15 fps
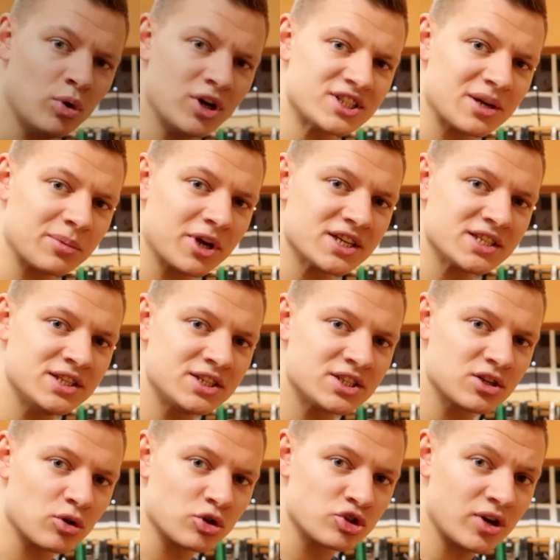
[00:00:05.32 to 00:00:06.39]
What's up guys, this
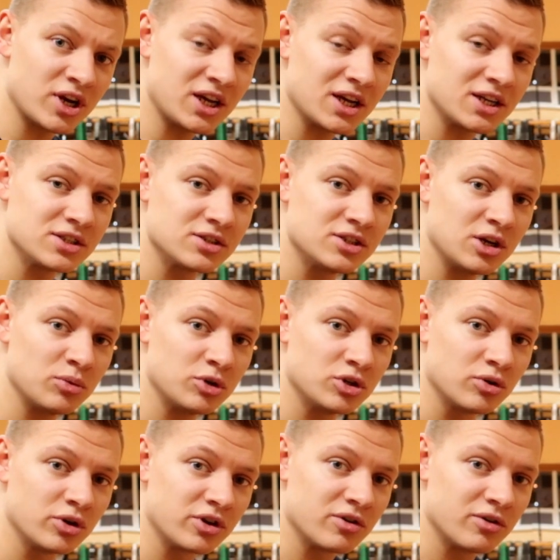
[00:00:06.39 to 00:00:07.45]
is Coach Ray and today we're
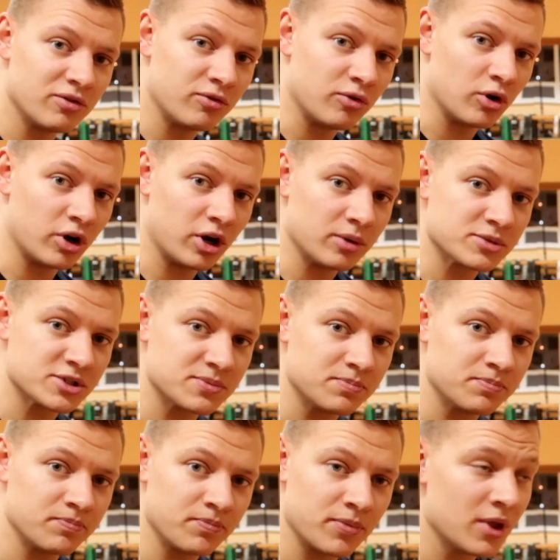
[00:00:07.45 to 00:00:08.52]
doing forearm.
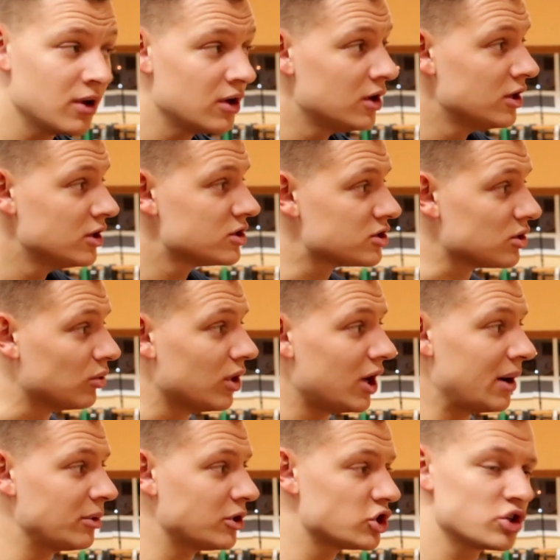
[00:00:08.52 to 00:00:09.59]

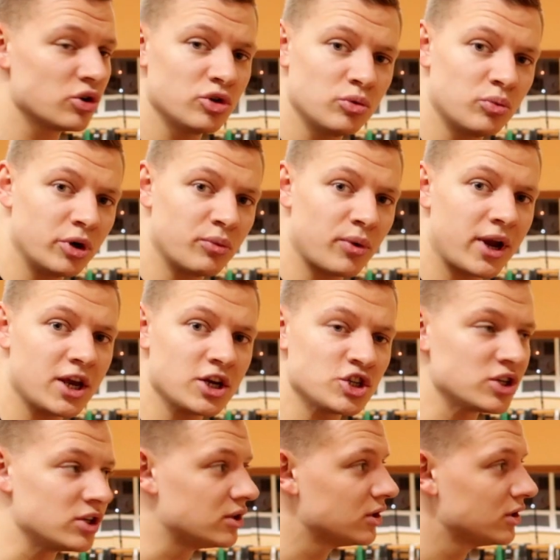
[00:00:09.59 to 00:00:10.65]
So I'm going to show you one
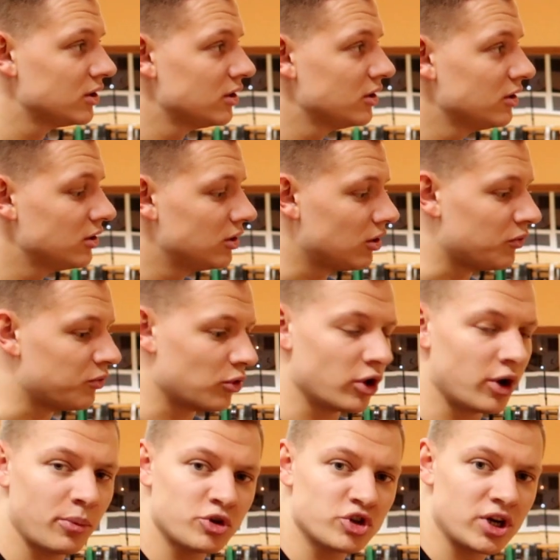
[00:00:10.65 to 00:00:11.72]
variation of
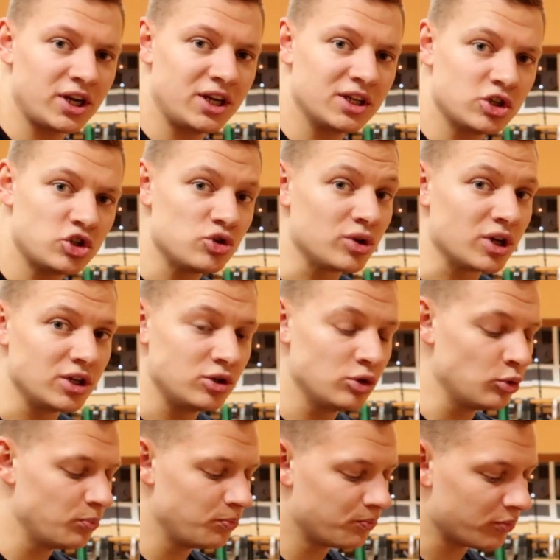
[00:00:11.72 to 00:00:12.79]
forearm training that you can
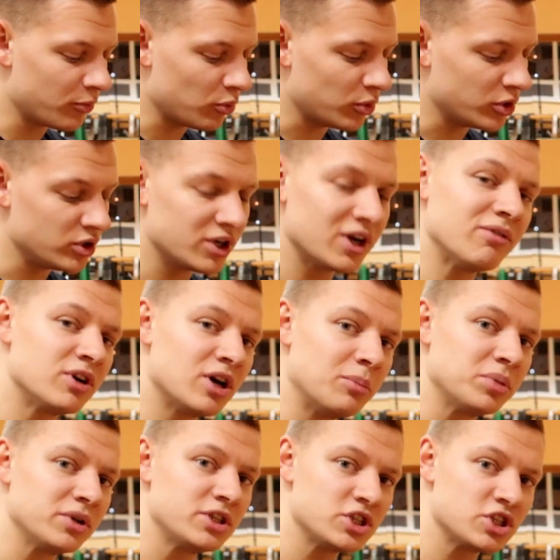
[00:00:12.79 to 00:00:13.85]
do when you have
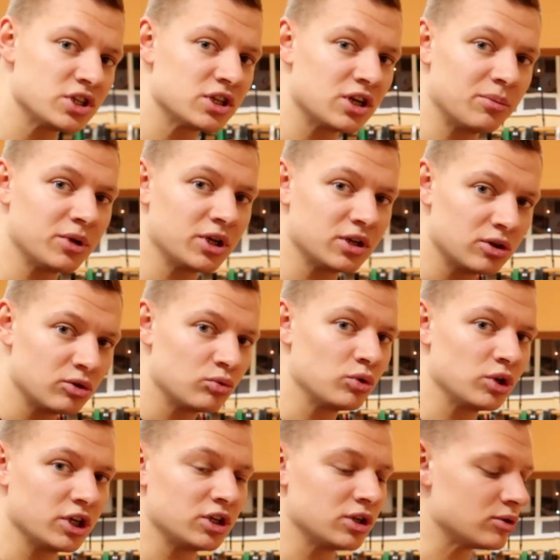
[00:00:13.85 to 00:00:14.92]
competition coming
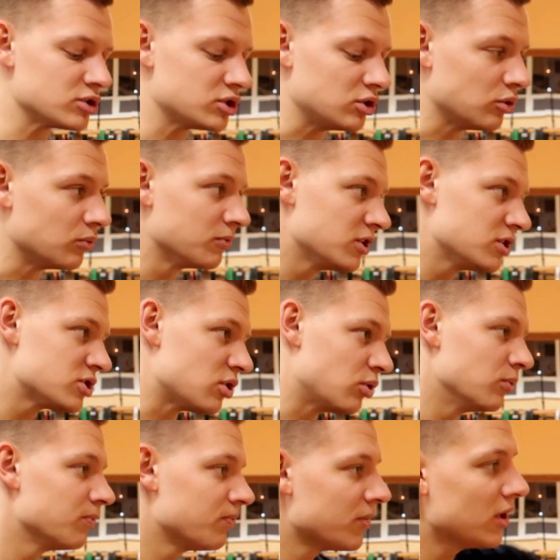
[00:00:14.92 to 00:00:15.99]
really close to you.
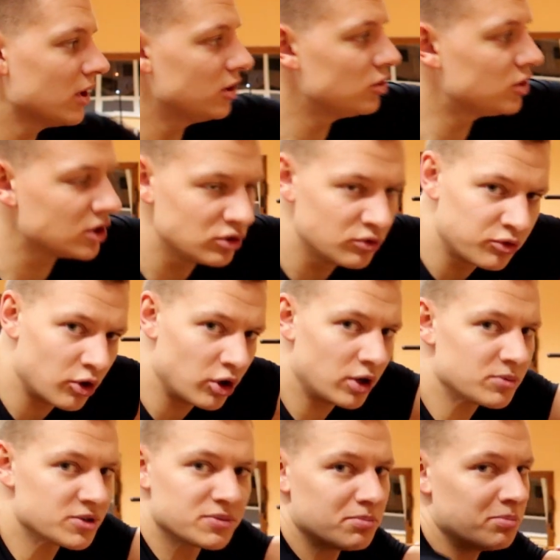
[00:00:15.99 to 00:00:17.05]
So you can do
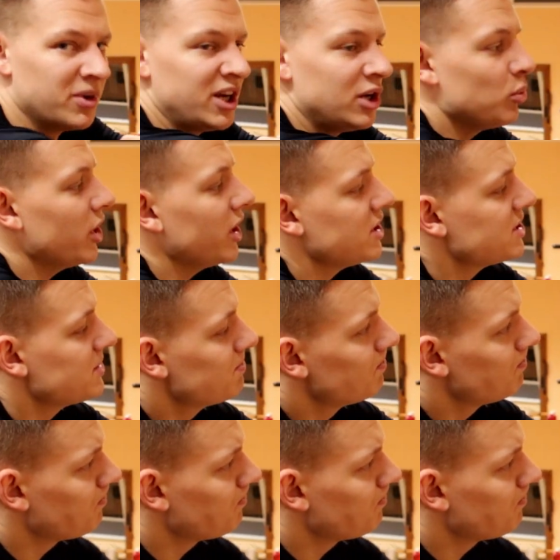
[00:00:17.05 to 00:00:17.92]
forearms many ways.